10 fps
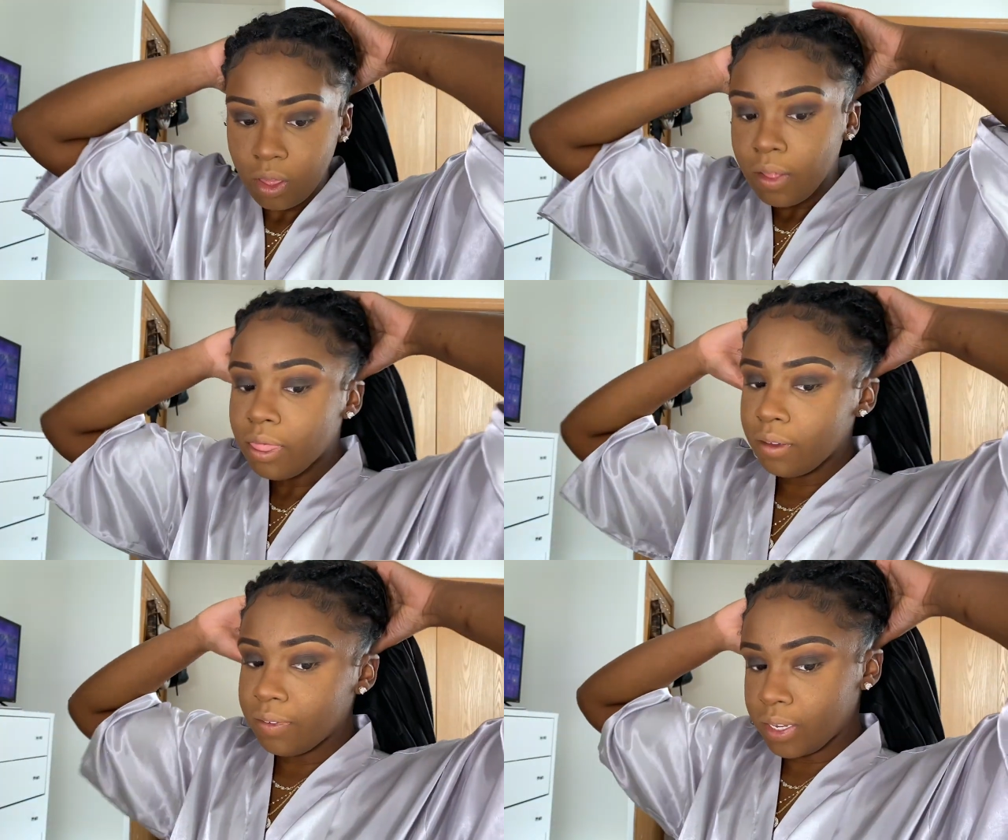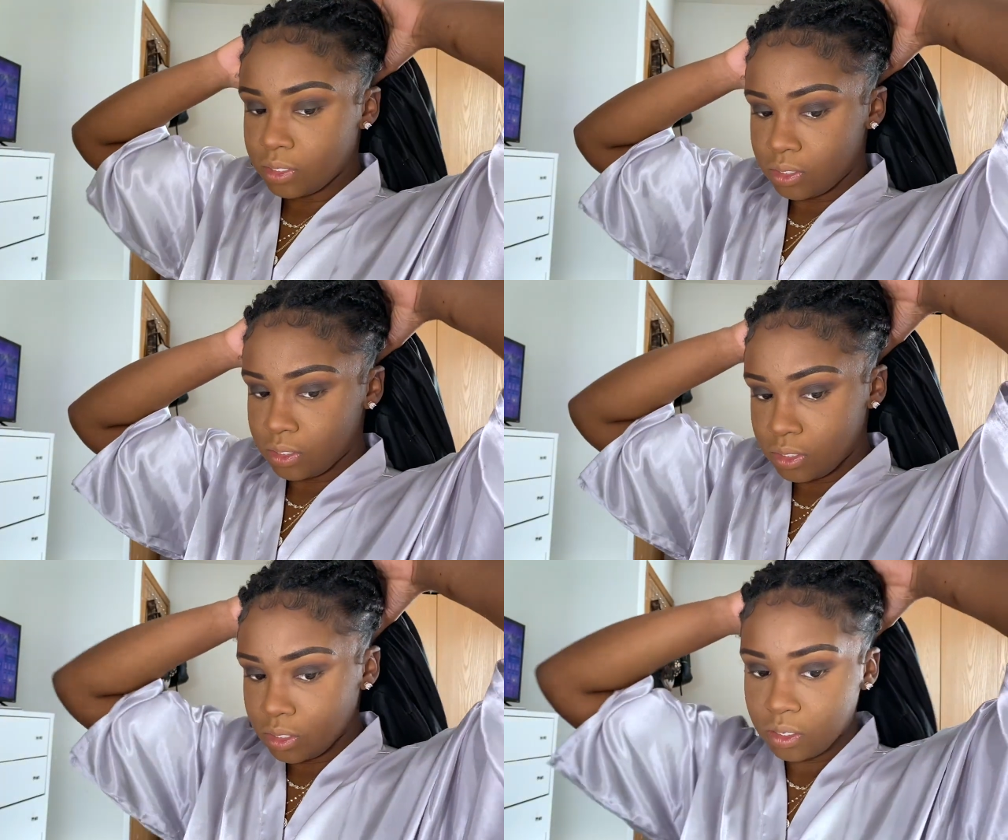The
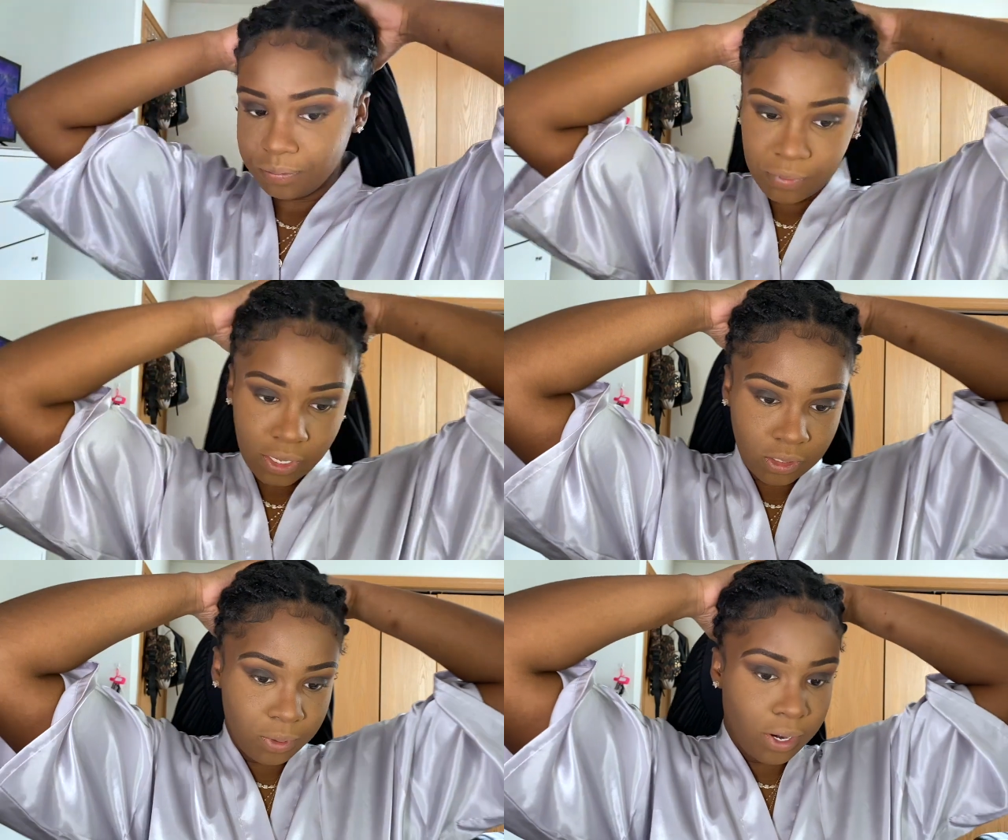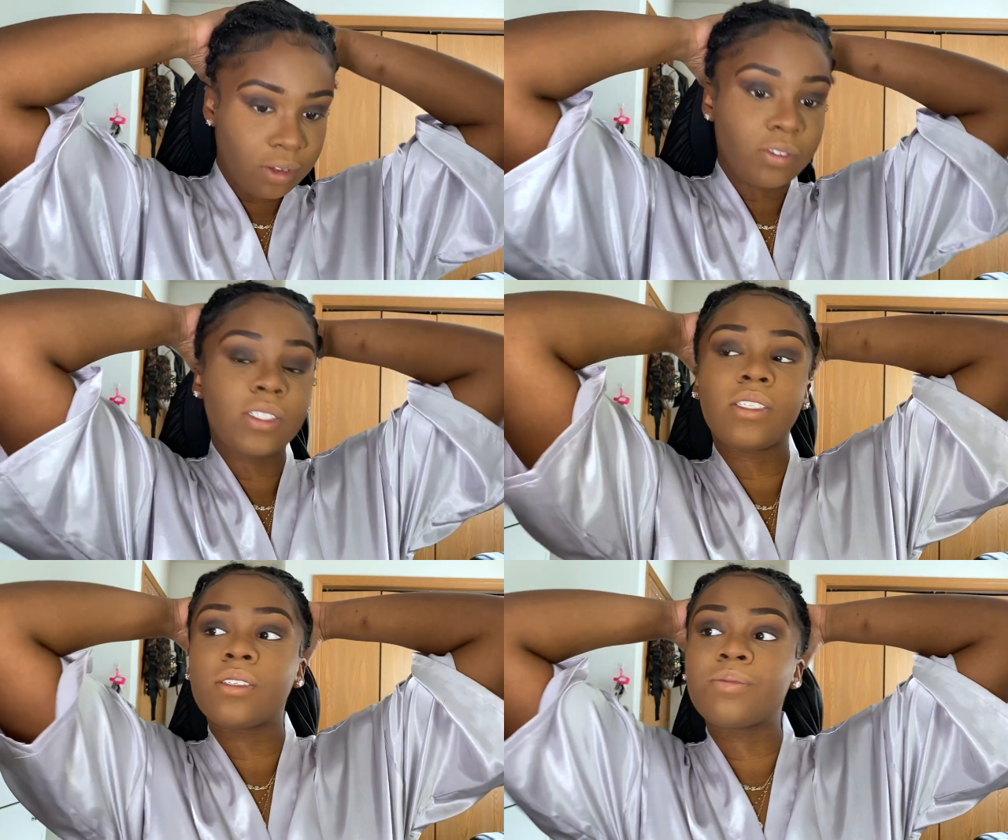face has
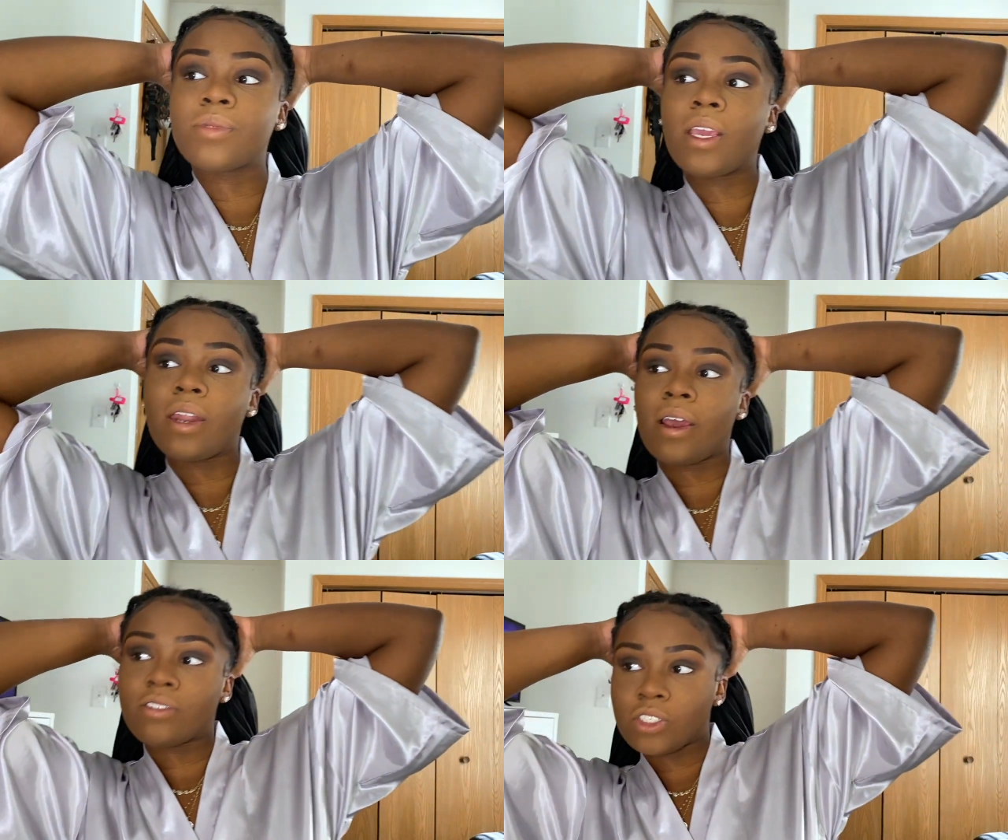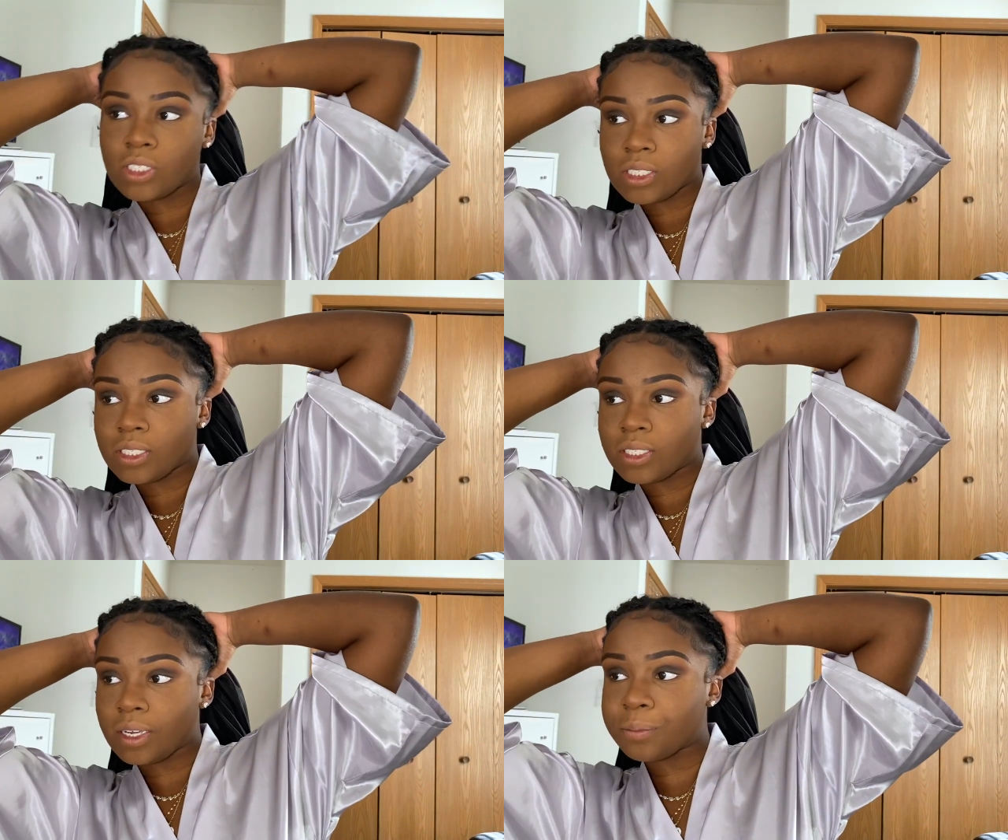arrived. And after she is
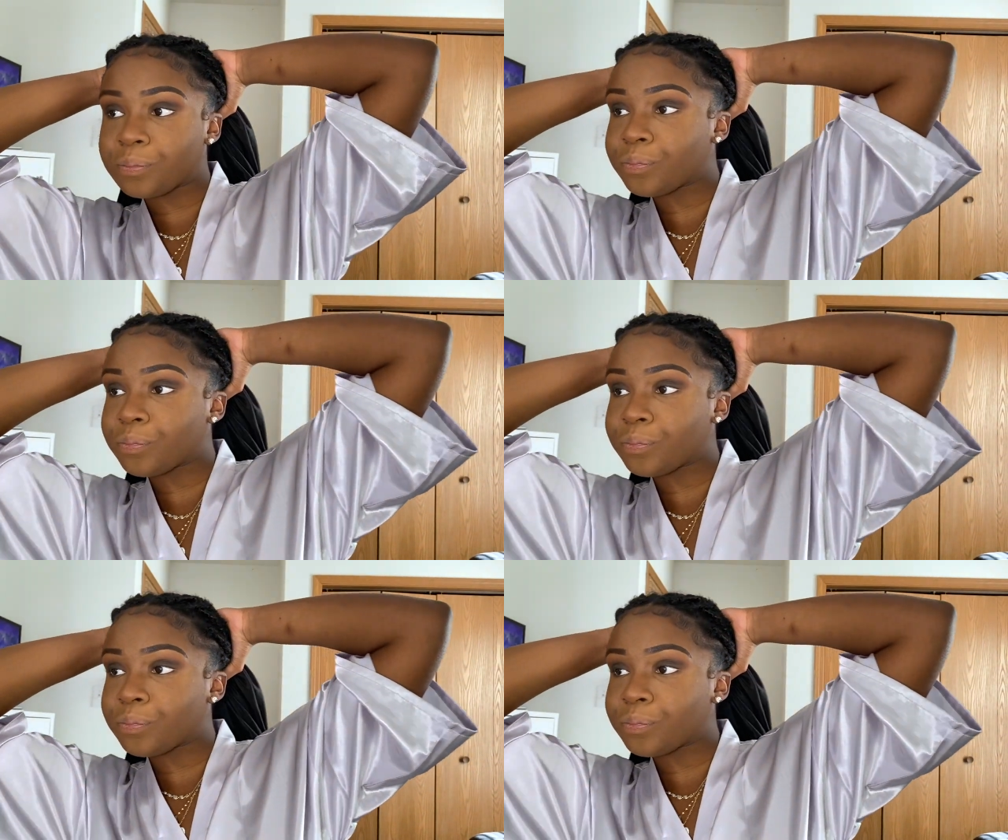set,